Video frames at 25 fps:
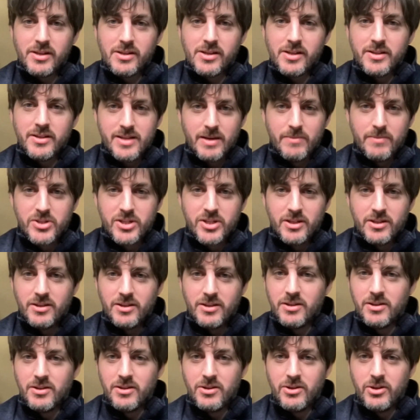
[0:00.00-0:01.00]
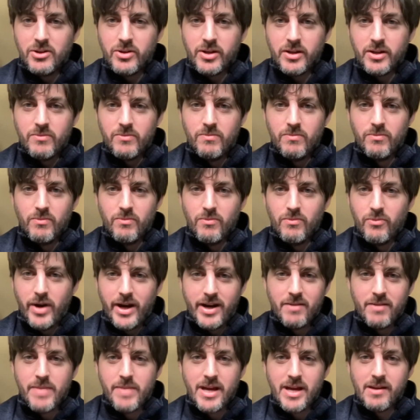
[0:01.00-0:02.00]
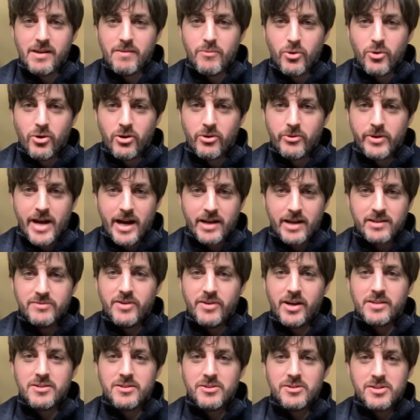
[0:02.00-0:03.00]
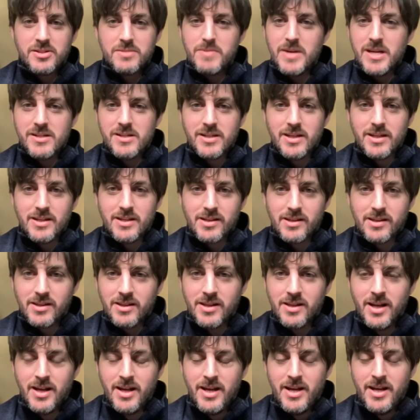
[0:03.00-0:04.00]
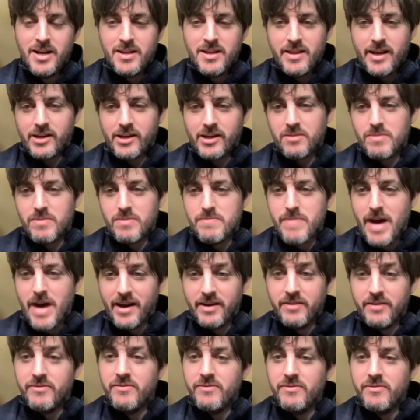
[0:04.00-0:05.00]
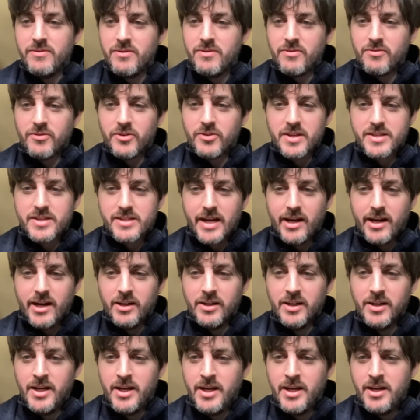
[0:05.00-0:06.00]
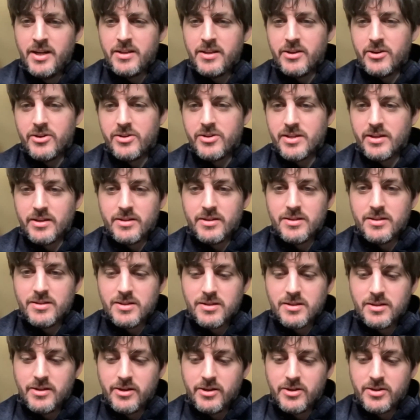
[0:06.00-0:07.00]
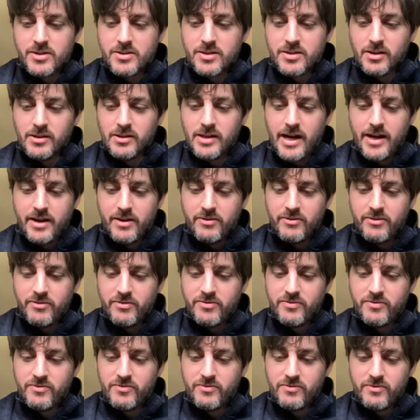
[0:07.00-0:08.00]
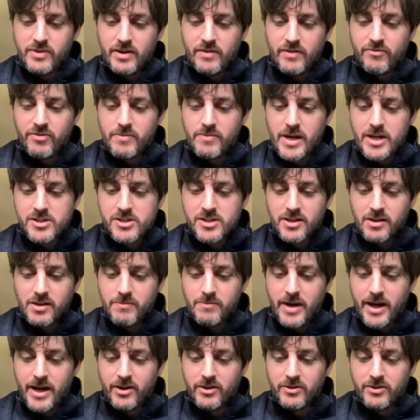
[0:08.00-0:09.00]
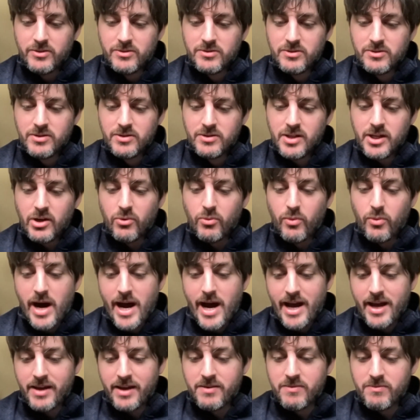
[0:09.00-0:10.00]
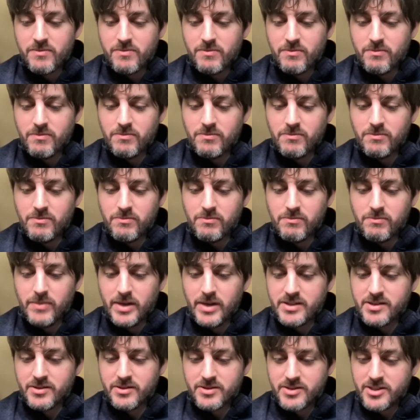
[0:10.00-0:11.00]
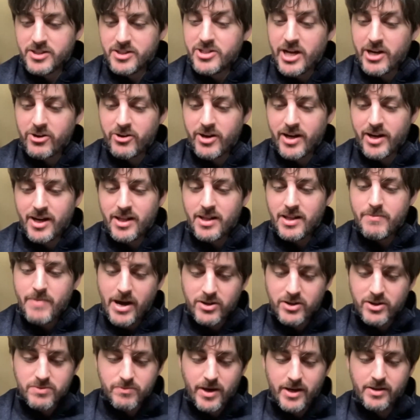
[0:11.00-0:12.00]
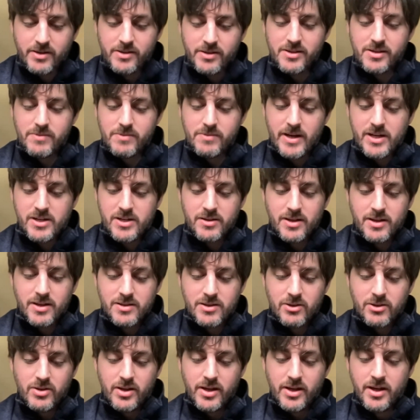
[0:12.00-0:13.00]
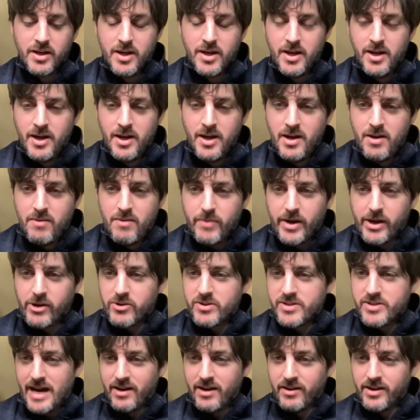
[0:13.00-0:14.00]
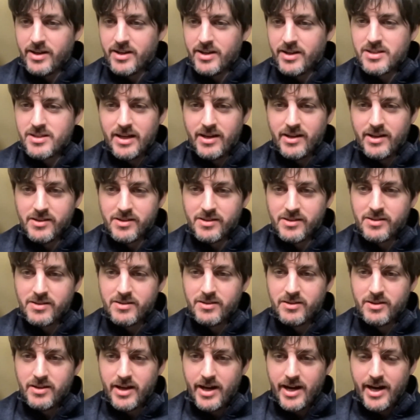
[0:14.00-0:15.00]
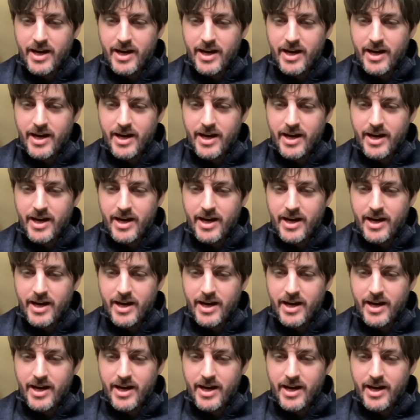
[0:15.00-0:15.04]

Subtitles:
consumption, you could wind up making more reactive oxygen species, and that could be bad for the cell. There's a lot of information about why muscles degenerate in the mouse models, especially so the microsatellite cells